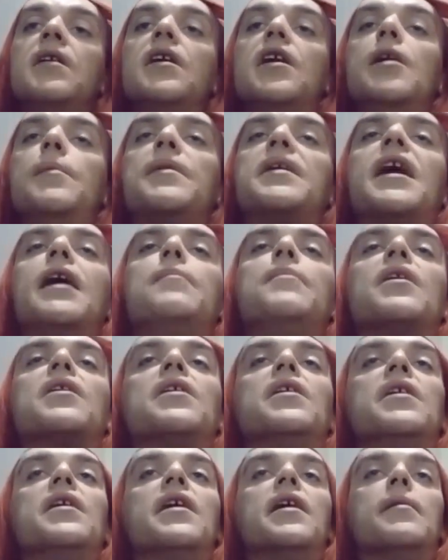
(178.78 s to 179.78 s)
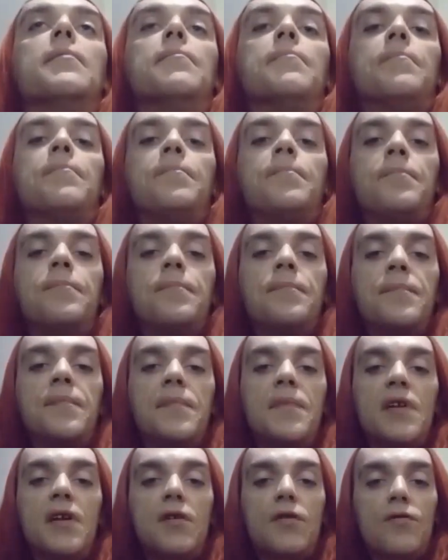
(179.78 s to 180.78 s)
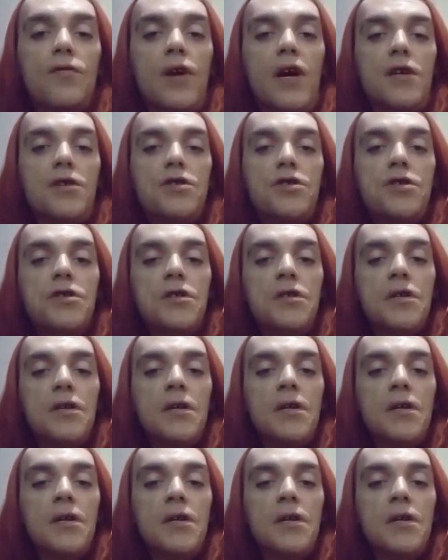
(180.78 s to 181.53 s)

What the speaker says: it became like a crutch